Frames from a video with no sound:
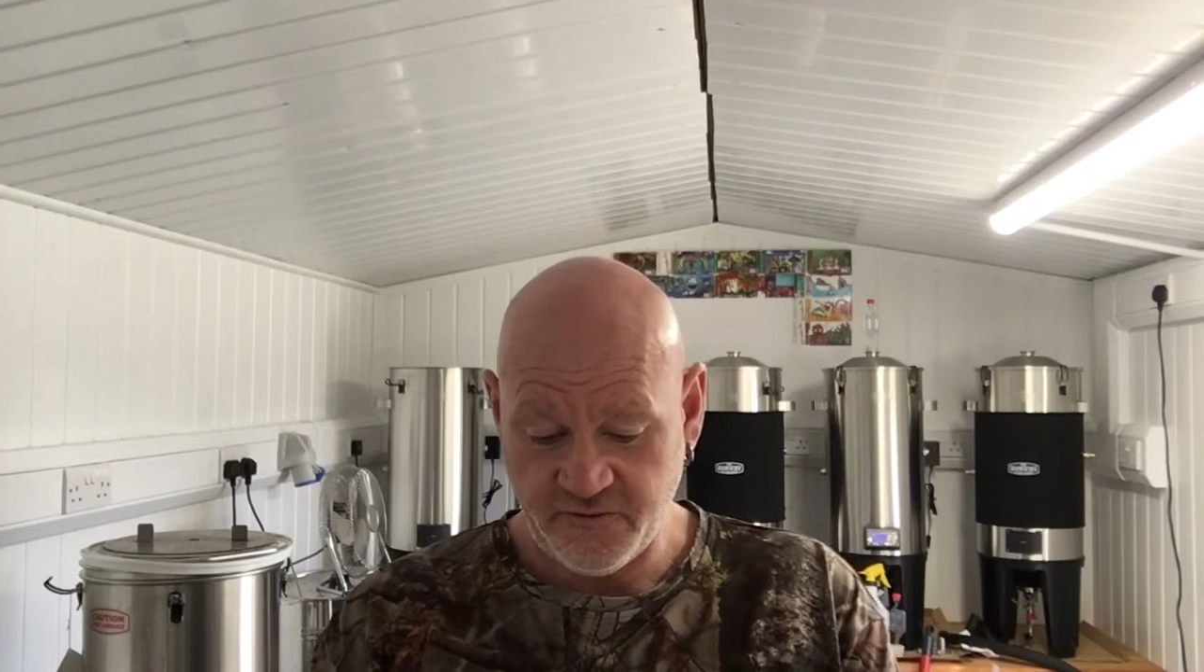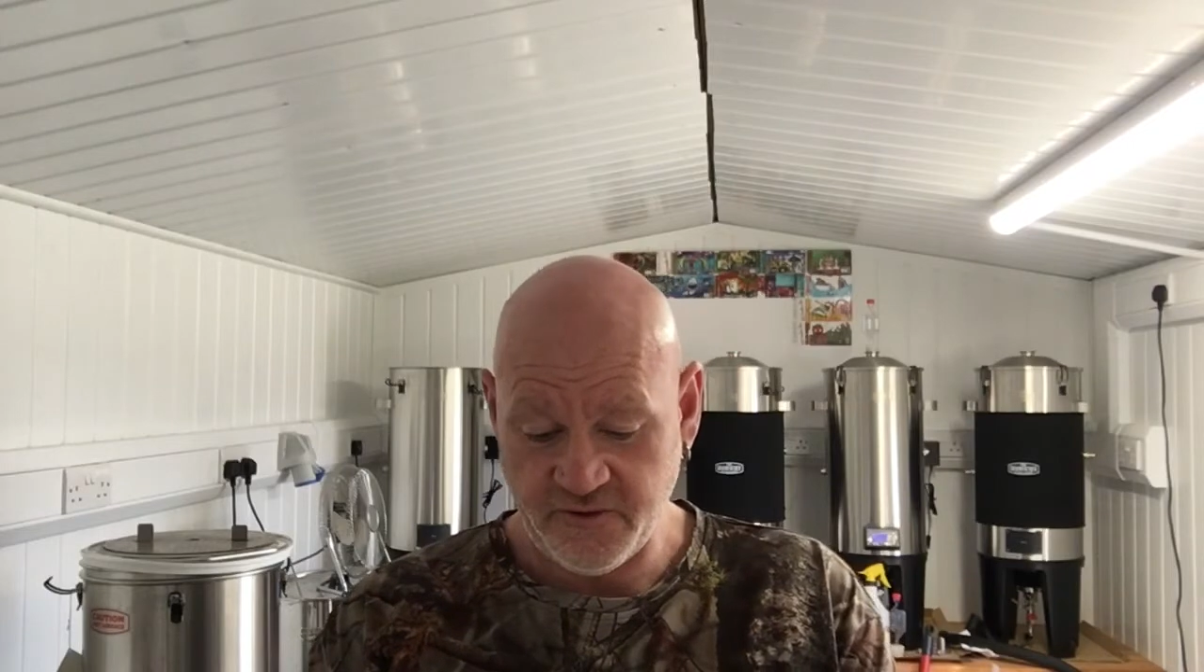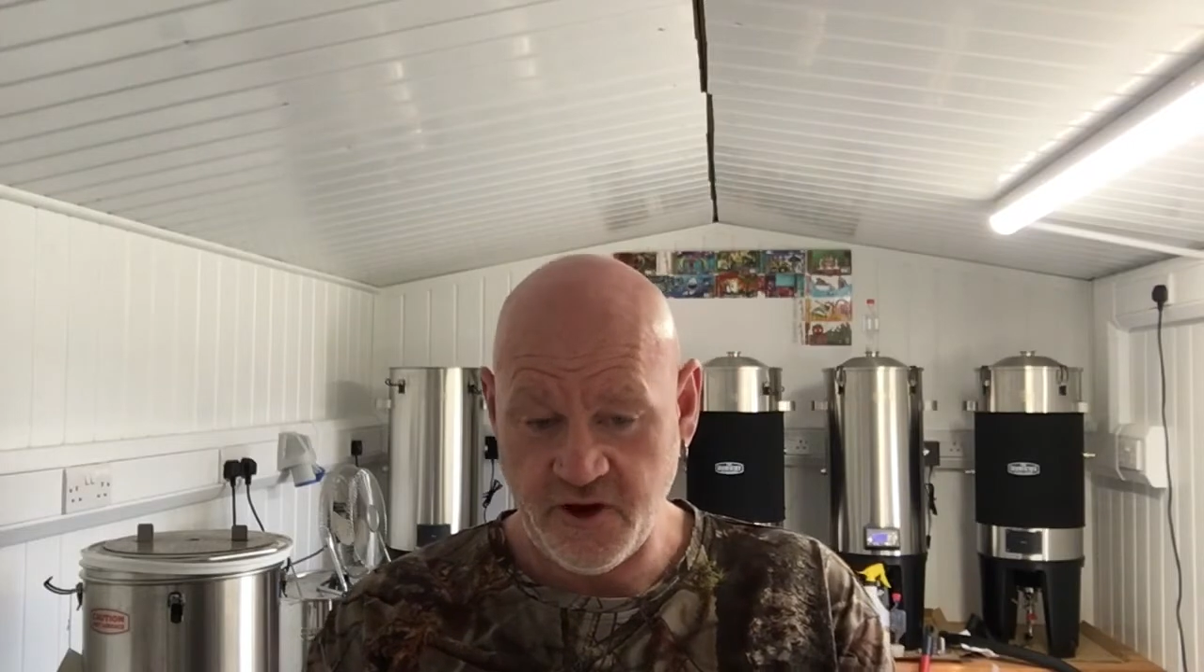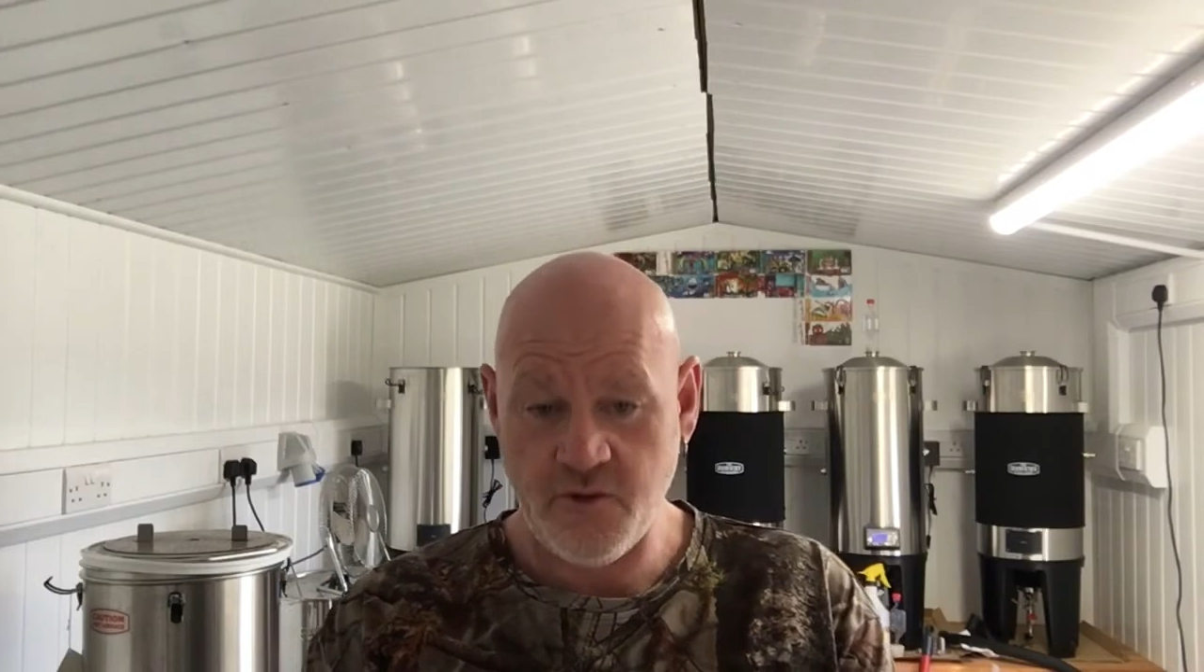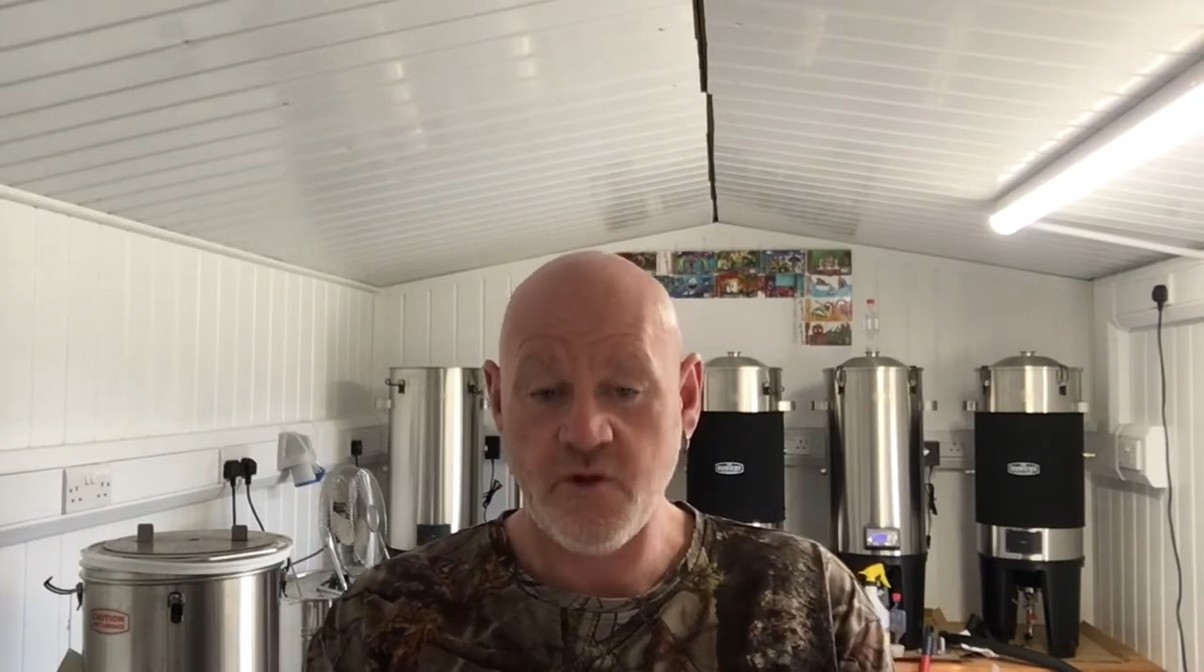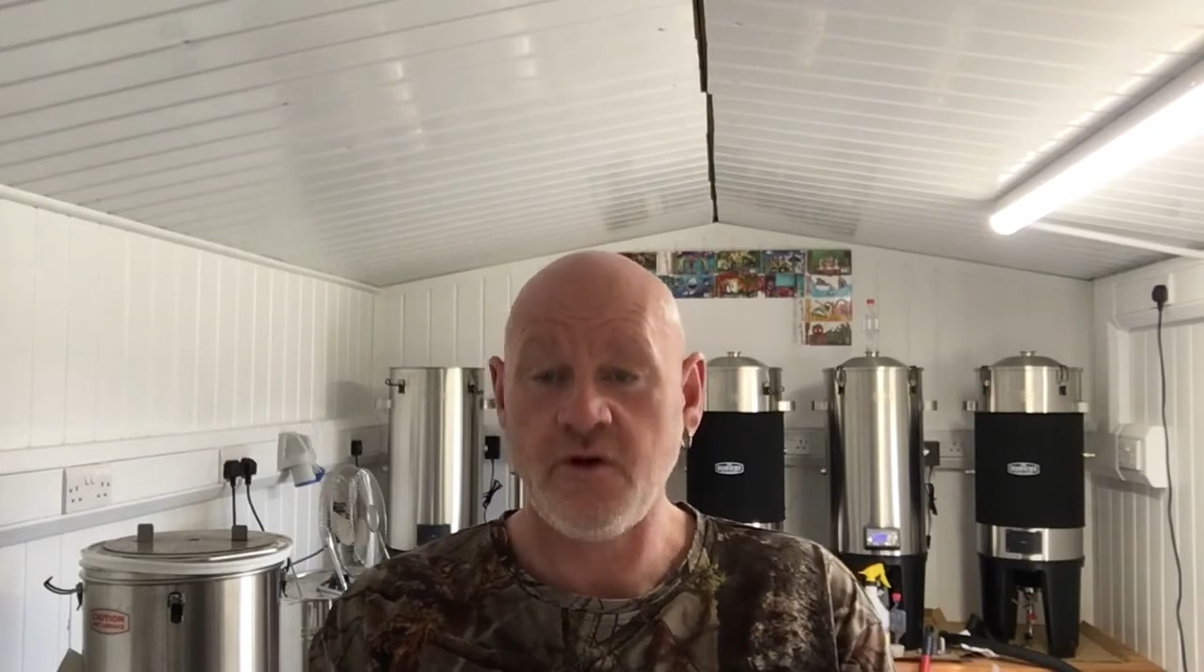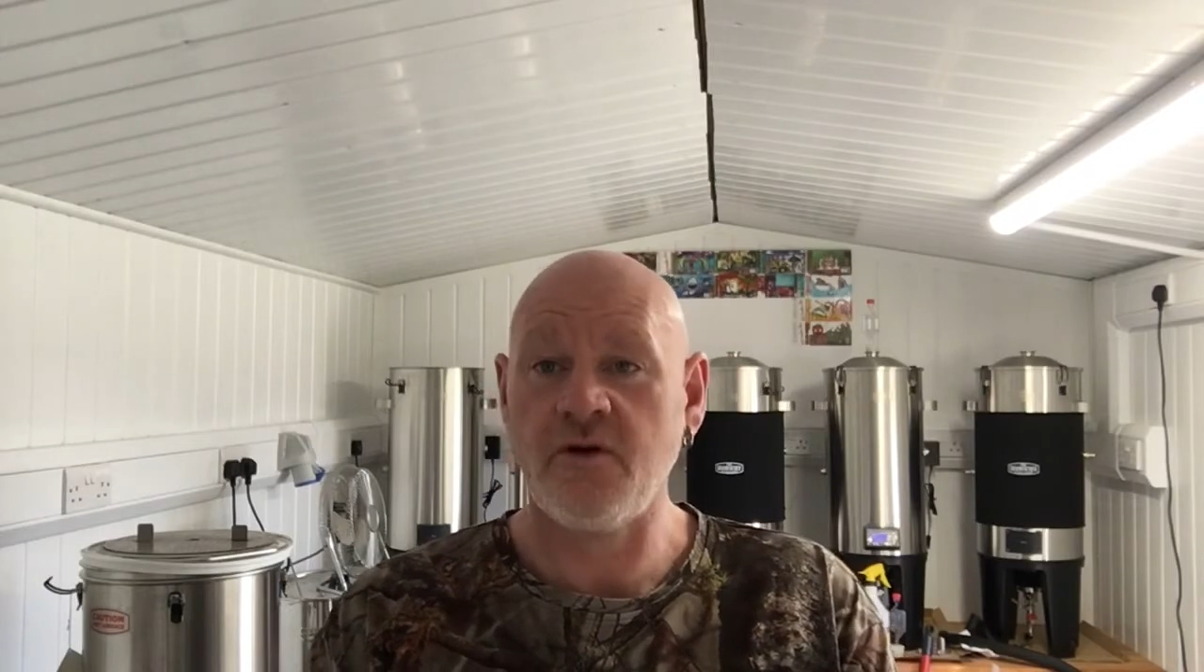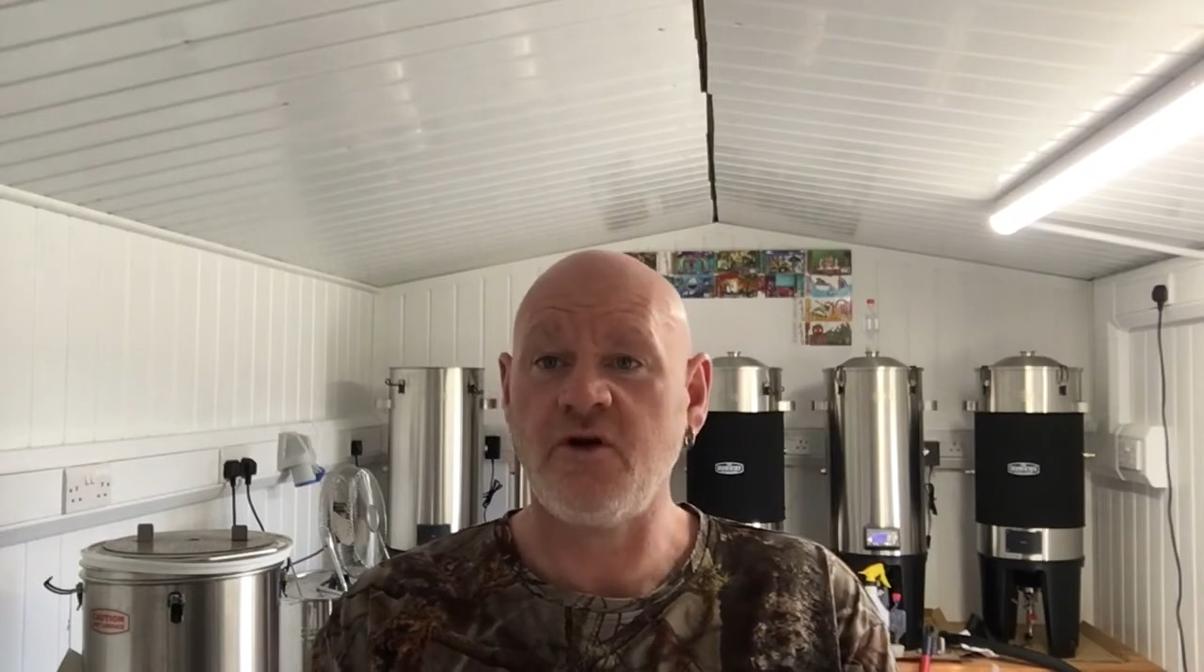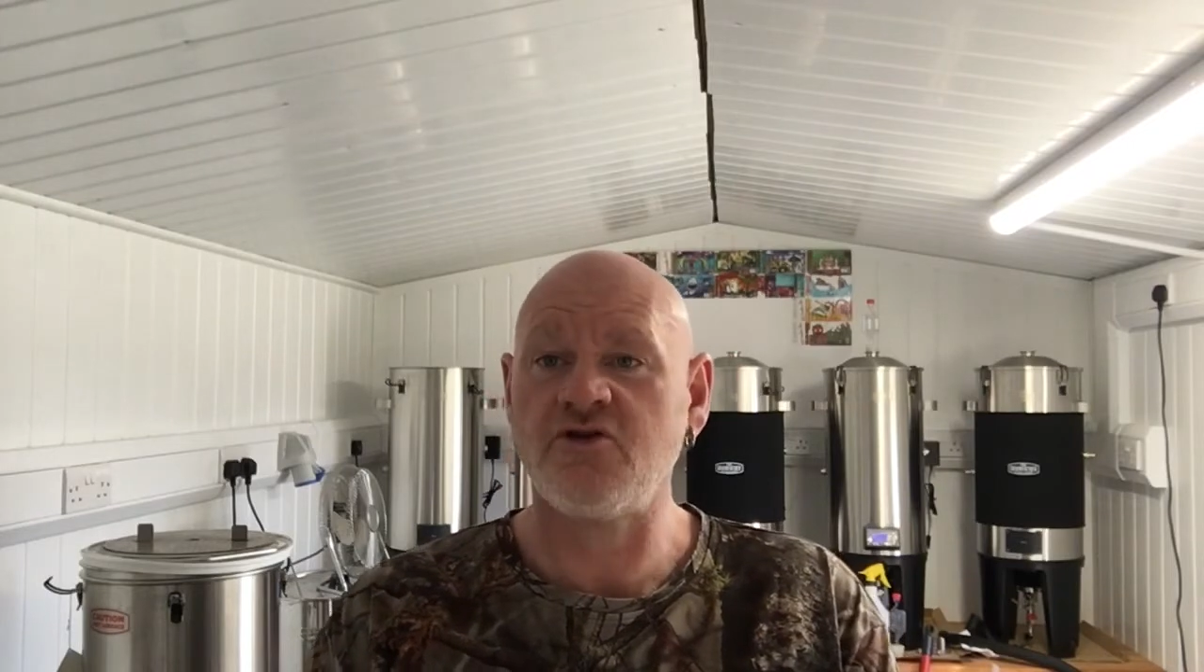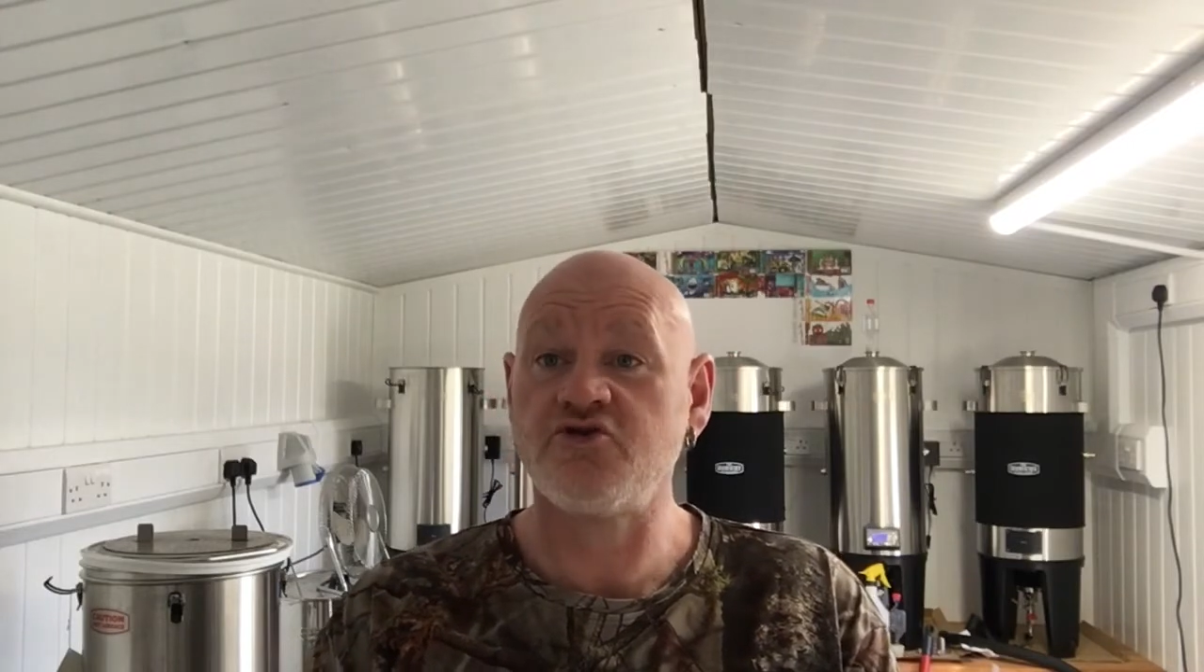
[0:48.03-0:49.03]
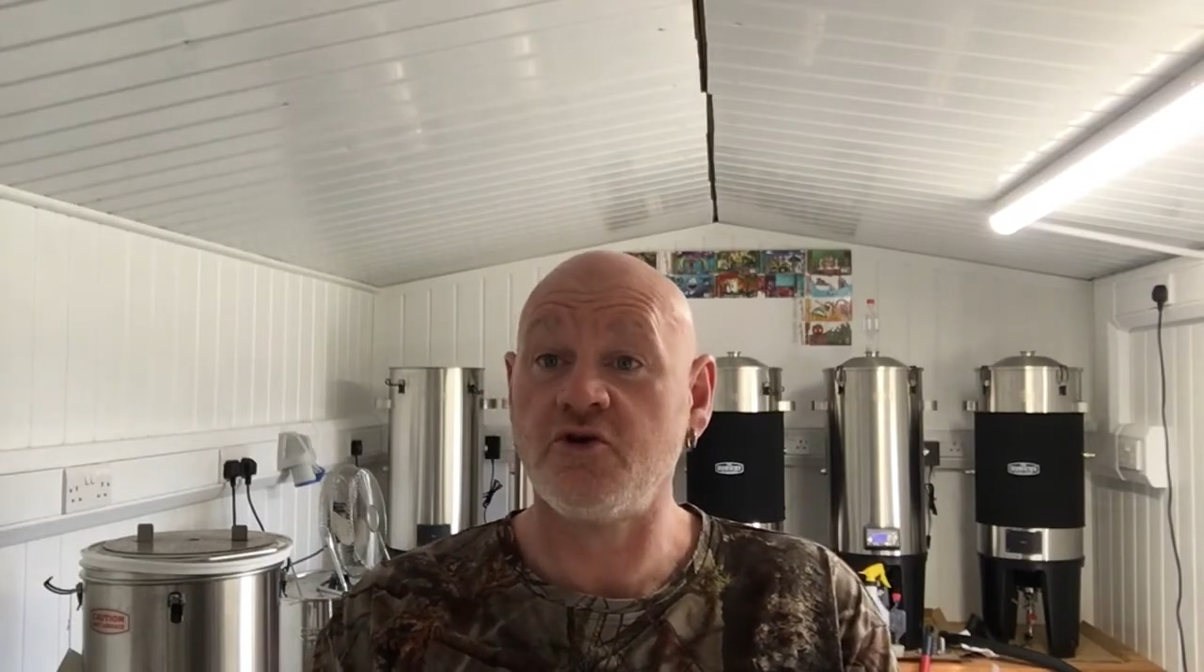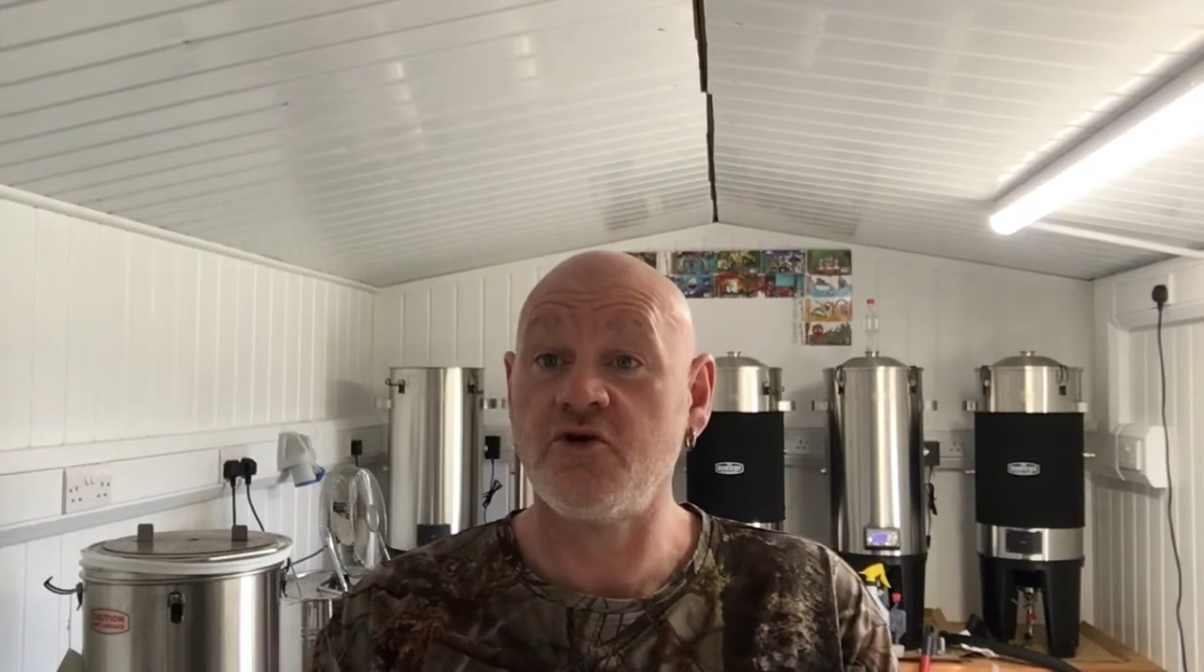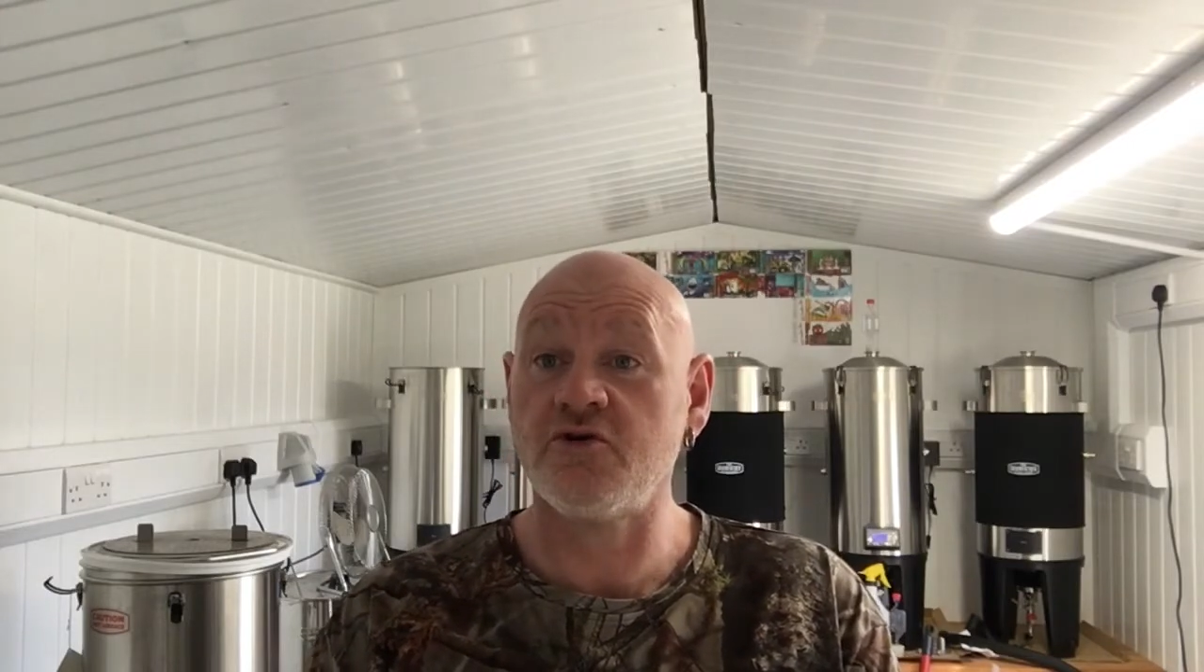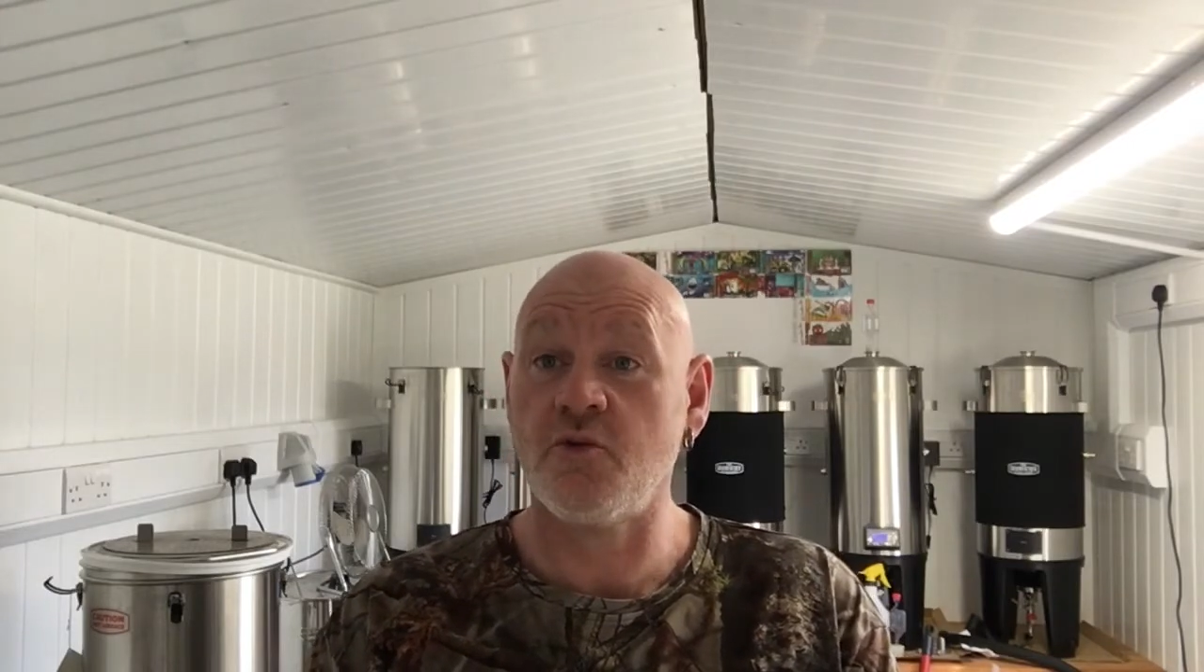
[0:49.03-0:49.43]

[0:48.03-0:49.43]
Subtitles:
So I'm going to try not